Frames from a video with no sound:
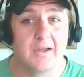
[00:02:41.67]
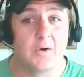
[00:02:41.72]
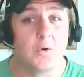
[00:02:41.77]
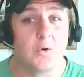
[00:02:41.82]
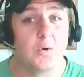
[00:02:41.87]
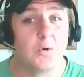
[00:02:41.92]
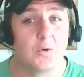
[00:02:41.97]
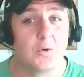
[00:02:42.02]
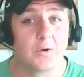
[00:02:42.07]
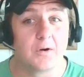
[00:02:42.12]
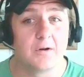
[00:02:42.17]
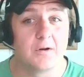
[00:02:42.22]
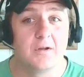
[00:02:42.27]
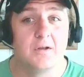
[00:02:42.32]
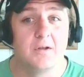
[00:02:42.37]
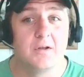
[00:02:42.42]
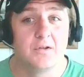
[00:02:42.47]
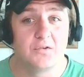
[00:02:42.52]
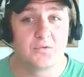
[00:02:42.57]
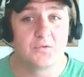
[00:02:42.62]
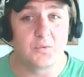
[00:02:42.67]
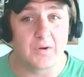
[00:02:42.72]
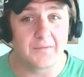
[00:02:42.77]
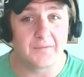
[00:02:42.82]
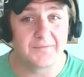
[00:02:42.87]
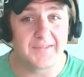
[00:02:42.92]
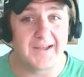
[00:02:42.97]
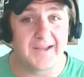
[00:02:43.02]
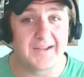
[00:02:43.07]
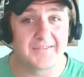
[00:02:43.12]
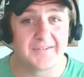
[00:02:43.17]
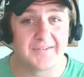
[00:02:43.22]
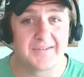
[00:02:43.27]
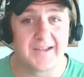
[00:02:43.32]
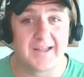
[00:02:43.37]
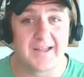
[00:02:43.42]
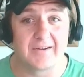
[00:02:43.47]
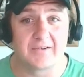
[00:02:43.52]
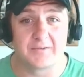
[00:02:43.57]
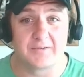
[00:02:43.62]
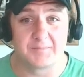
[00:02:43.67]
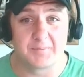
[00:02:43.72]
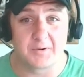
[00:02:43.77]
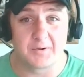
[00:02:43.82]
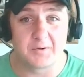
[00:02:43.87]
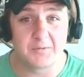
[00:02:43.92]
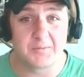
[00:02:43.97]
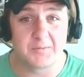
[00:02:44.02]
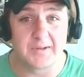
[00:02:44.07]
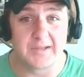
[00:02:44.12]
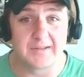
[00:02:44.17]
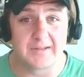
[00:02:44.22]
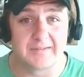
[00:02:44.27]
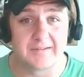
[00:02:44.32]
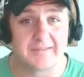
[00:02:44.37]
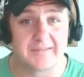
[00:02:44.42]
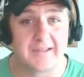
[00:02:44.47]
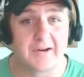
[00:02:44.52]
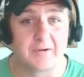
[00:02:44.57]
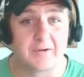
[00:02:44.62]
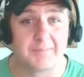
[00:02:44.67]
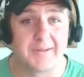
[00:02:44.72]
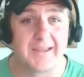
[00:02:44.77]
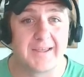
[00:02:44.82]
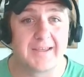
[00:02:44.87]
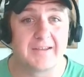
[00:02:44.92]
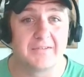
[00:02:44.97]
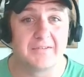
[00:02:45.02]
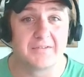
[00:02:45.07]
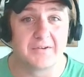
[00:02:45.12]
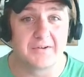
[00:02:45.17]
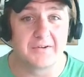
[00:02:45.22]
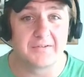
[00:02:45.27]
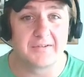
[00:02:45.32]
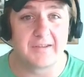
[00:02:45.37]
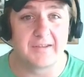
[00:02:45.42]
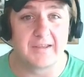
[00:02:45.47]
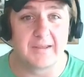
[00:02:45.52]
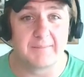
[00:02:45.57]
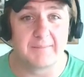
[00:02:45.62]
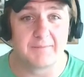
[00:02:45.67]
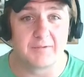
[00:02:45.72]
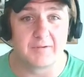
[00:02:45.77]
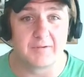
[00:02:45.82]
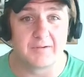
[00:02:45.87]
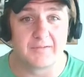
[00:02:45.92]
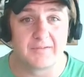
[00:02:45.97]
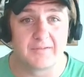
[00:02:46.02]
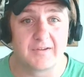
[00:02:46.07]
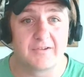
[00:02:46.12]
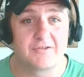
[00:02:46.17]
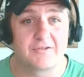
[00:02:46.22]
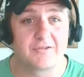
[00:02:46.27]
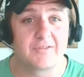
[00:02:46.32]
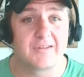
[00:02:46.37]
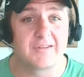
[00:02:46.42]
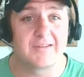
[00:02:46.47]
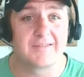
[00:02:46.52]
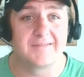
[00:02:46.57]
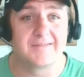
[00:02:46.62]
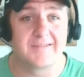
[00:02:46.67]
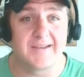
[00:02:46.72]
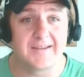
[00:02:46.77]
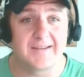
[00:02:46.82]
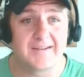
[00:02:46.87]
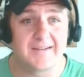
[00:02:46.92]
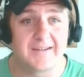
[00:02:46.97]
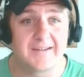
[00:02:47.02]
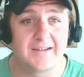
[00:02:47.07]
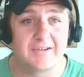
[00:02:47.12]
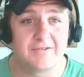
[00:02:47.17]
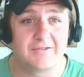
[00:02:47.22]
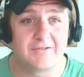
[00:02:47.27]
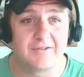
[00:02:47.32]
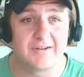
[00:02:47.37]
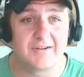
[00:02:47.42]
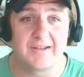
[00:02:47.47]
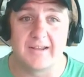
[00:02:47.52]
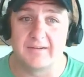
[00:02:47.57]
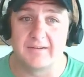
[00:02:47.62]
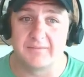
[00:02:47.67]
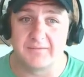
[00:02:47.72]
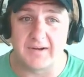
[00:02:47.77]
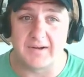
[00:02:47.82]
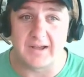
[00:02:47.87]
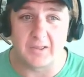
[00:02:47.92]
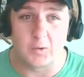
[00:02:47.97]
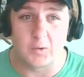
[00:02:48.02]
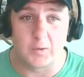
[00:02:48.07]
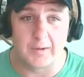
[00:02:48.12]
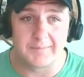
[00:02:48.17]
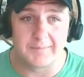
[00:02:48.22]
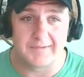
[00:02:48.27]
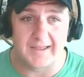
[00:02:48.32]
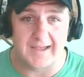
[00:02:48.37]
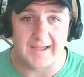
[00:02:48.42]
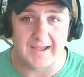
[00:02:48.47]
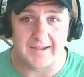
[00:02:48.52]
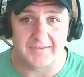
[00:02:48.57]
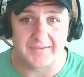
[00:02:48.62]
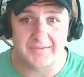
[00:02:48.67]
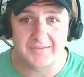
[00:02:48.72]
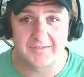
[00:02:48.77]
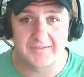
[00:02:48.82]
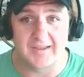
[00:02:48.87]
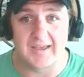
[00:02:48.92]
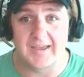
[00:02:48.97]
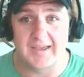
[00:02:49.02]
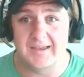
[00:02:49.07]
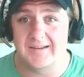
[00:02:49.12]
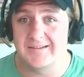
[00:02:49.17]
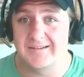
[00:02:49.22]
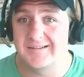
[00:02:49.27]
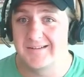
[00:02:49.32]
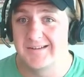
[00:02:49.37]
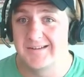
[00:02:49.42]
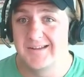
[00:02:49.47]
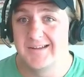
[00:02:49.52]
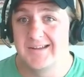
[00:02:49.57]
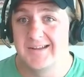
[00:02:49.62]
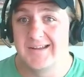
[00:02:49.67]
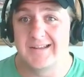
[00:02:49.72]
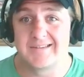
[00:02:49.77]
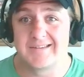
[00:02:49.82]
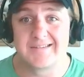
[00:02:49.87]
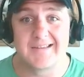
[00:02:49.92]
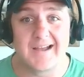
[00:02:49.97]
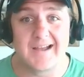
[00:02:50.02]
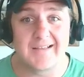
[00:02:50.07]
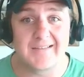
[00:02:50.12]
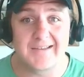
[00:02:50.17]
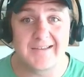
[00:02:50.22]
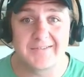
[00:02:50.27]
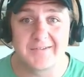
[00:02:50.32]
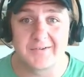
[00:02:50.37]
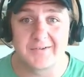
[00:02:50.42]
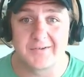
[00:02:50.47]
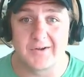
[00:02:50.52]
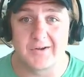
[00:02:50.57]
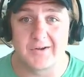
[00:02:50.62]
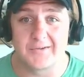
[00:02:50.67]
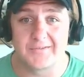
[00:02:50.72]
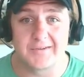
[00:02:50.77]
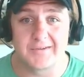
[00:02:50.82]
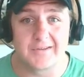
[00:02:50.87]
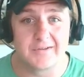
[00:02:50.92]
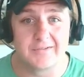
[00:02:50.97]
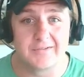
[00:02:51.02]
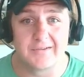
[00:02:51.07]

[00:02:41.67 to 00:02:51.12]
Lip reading: or $12,000 per week that they are paying their team for essentially data entry and follow-up tasks. And it's not like they're costing you